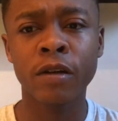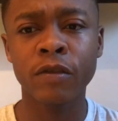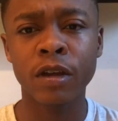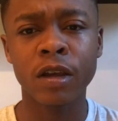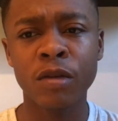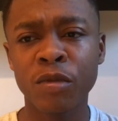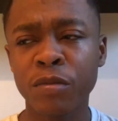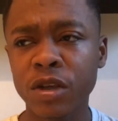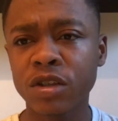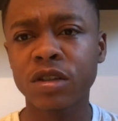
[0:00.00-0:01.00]
I think him
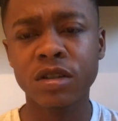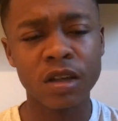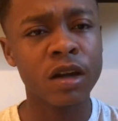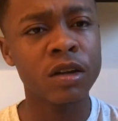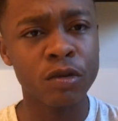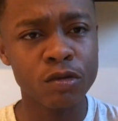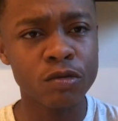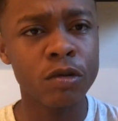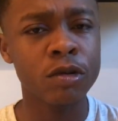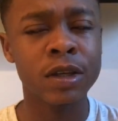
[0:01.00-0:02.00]
and Michi and Saka they're
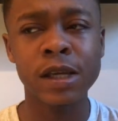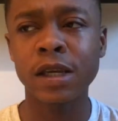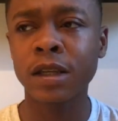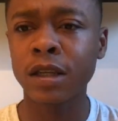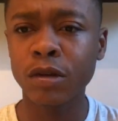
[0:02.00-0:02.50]
all rotating.